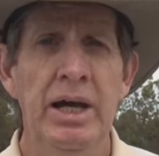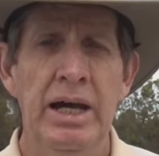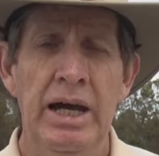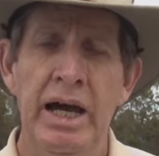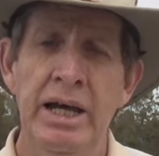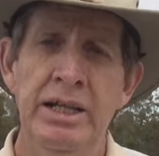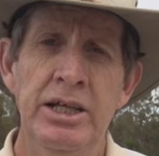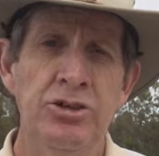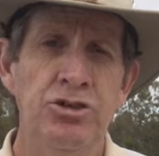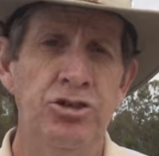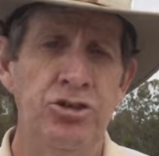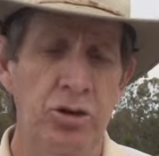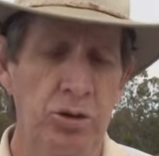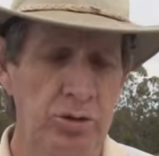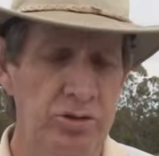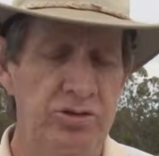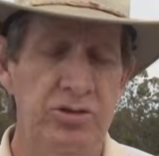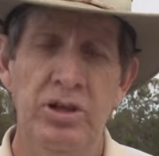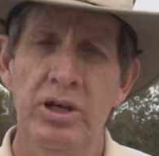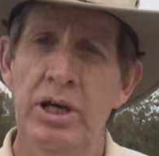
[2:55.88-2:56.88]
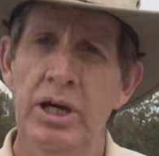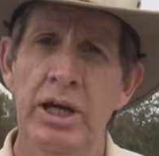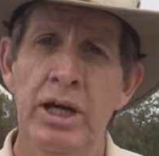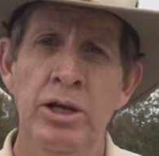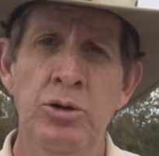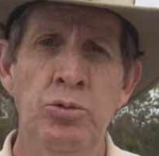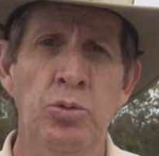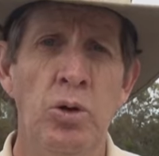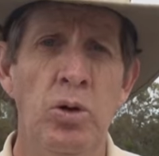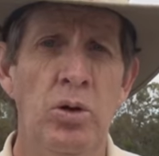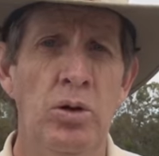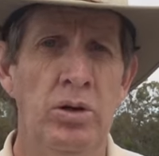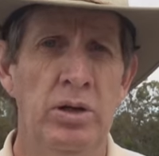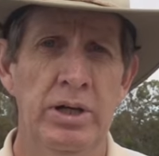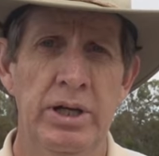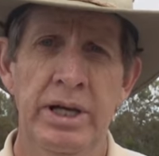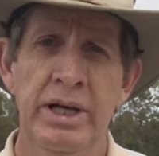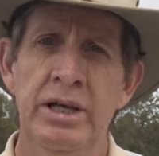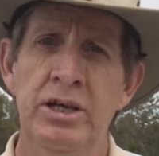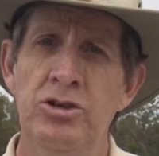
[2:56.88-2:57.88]
and it shoots in RAW,
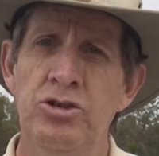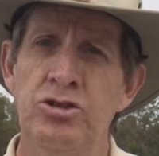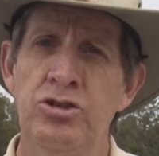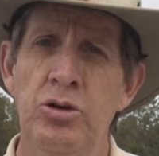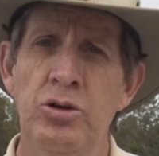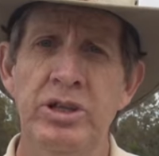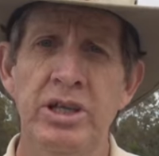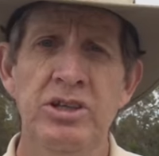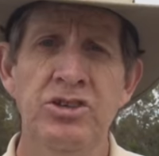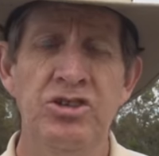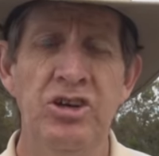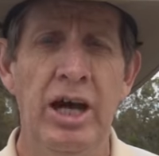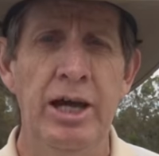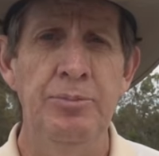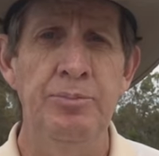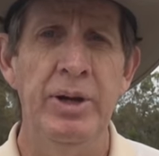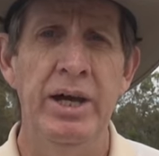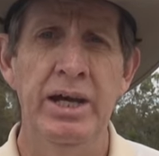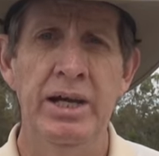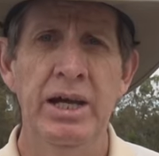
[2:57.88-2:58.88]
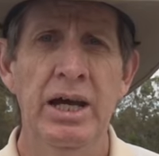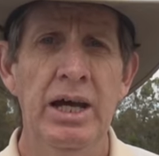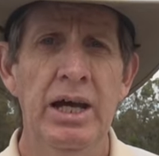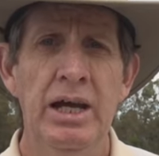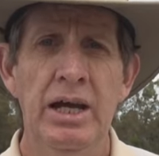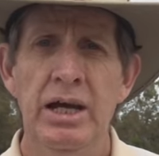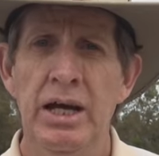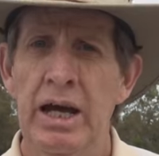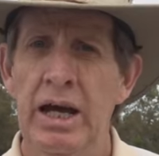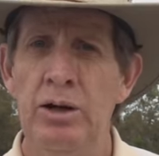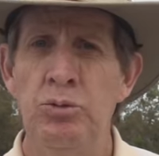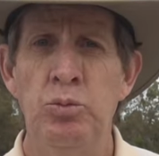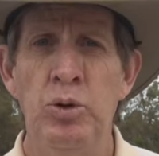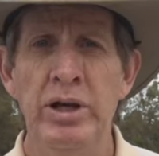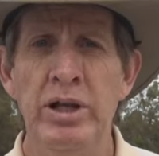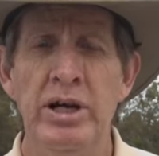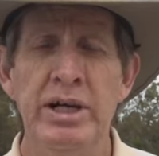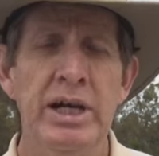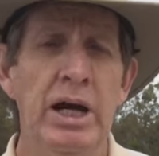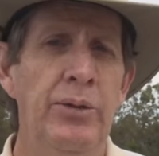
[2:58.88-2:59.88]
it can shoot in JPEG. And
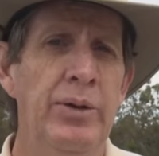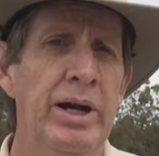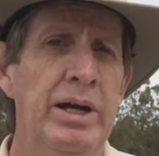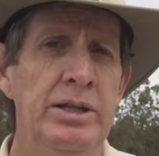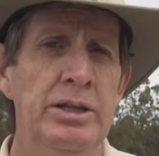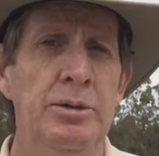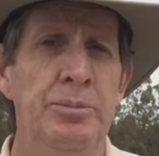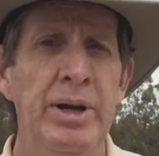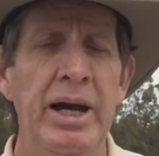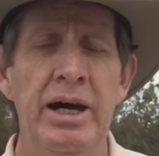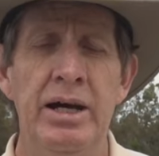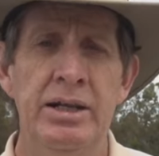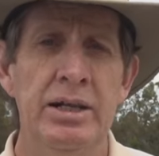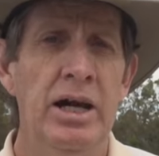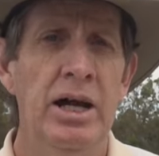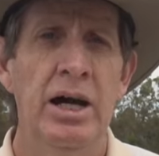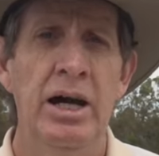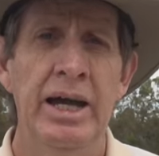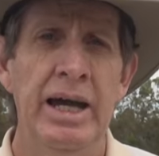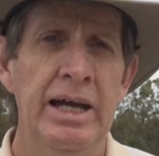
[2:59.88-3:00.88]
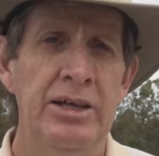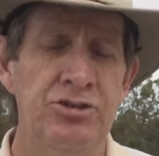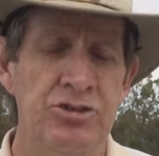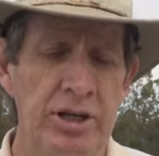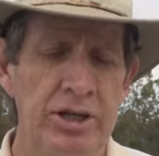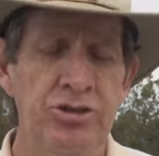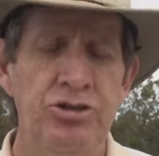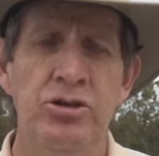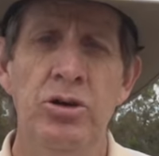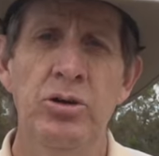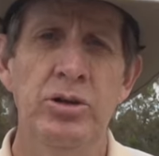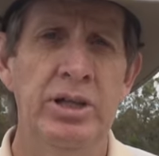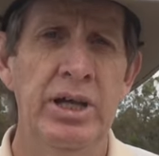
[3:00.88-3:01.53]
when I go out and about, I actually shoot